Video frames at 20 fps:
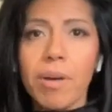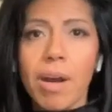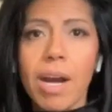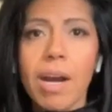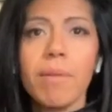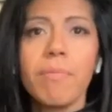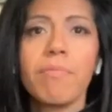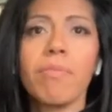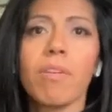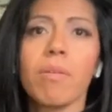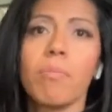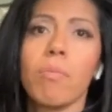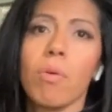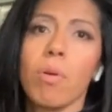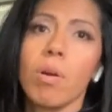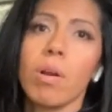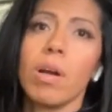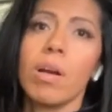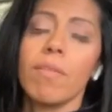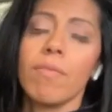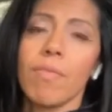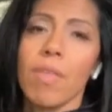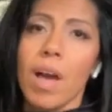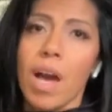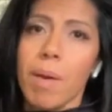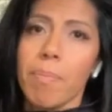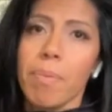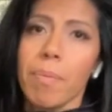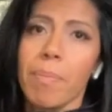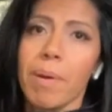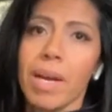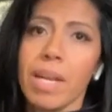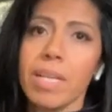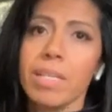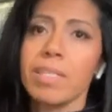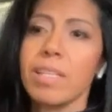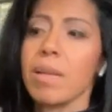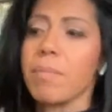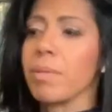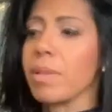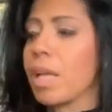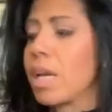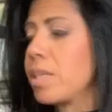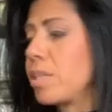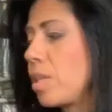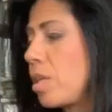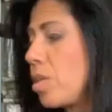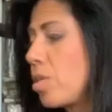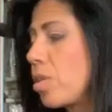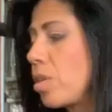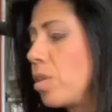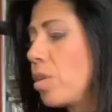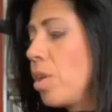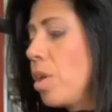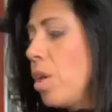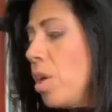up for more of the upper body stabilization.